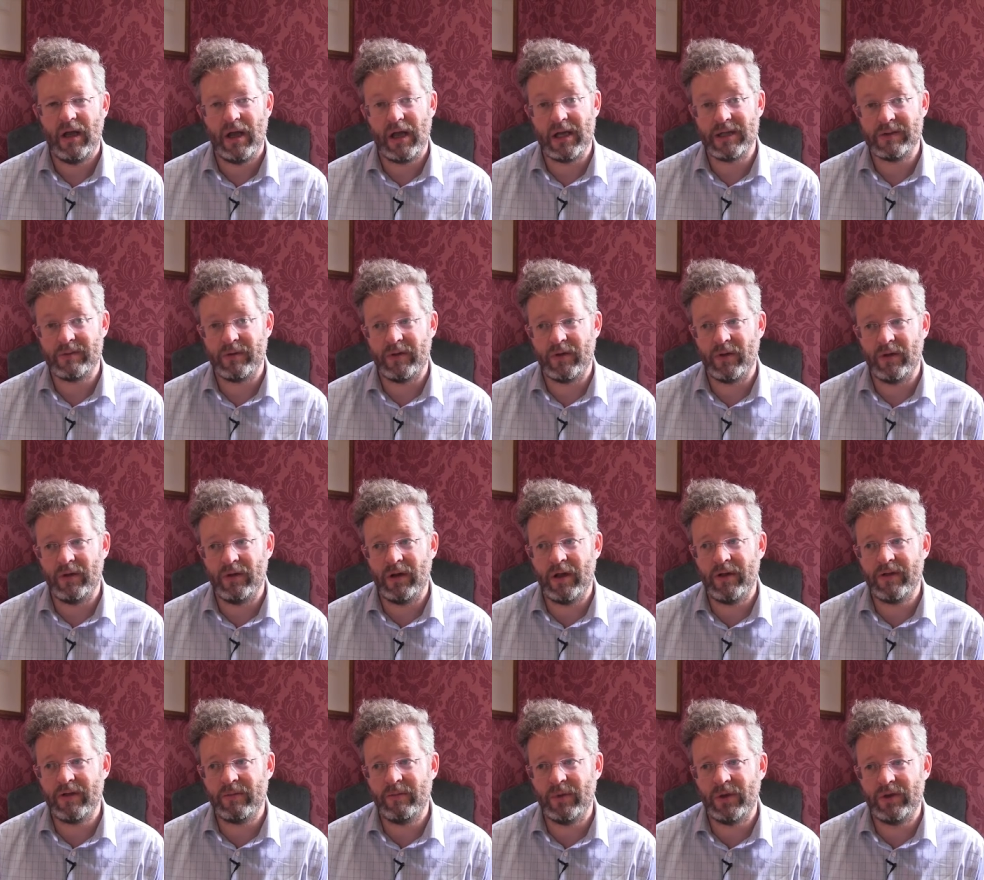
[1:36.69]
As with all
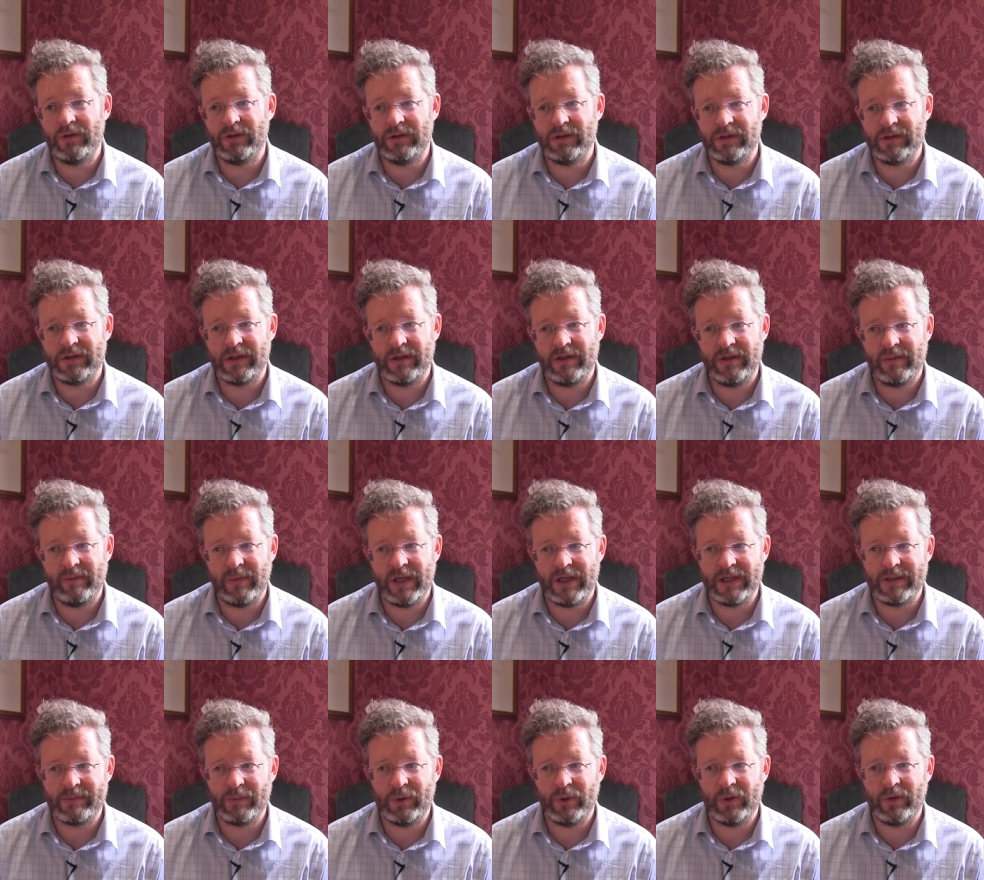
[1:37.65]
other modules on the
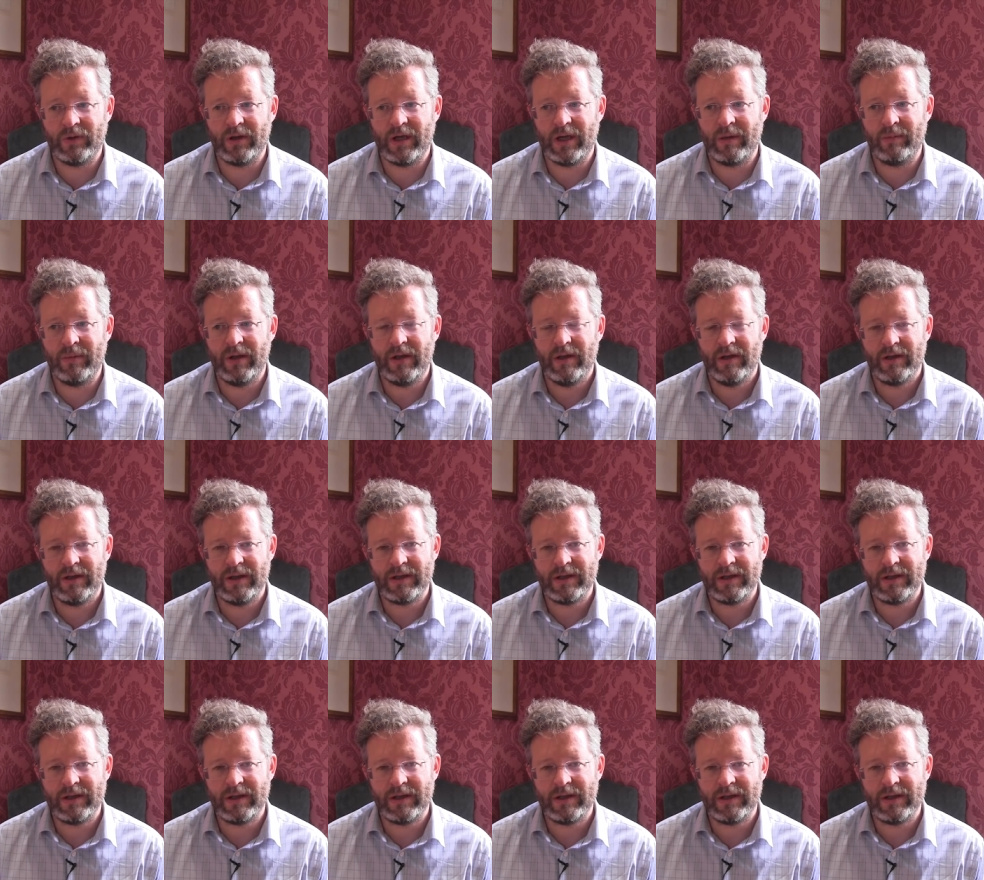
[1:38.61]
MACE programme,